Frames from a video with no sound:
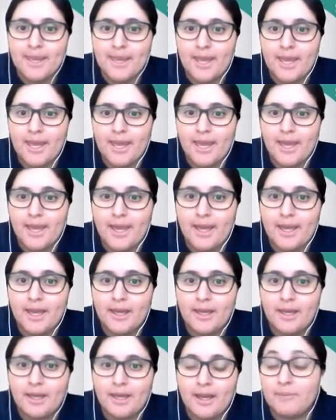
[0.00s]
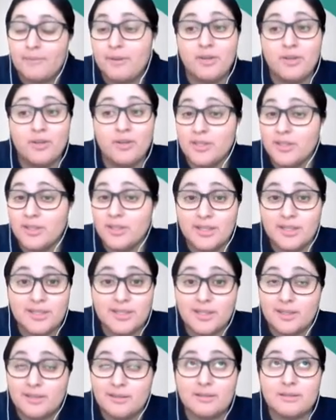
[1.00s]
and I've been using this
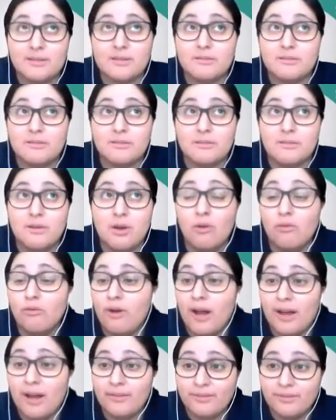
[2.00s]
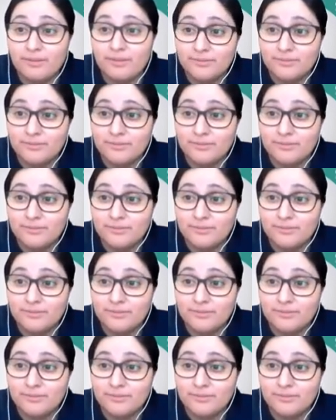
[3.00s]
since 05.